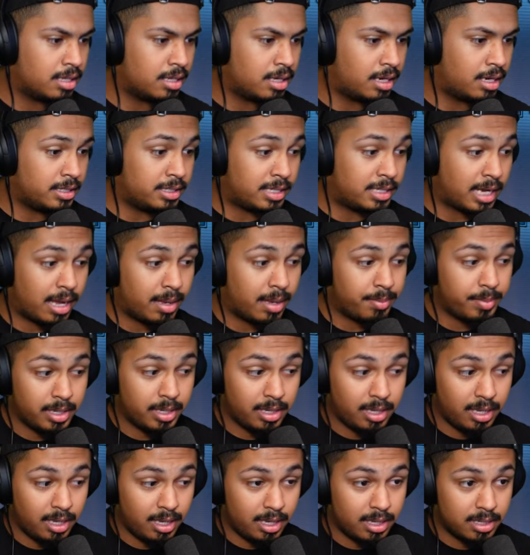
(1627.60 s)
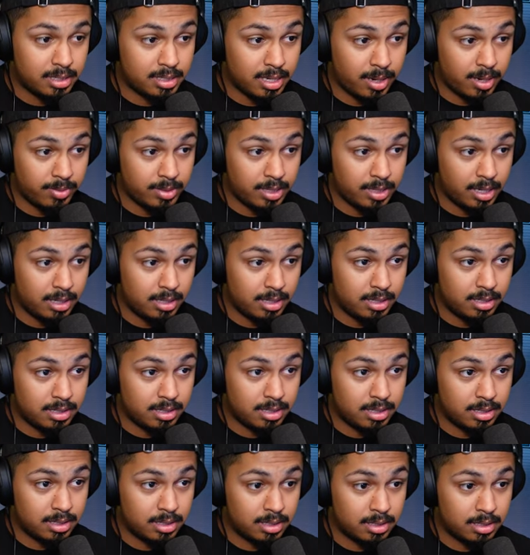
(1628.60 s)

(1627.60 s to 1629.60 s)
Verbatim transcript: A diamond key? Is that what that is?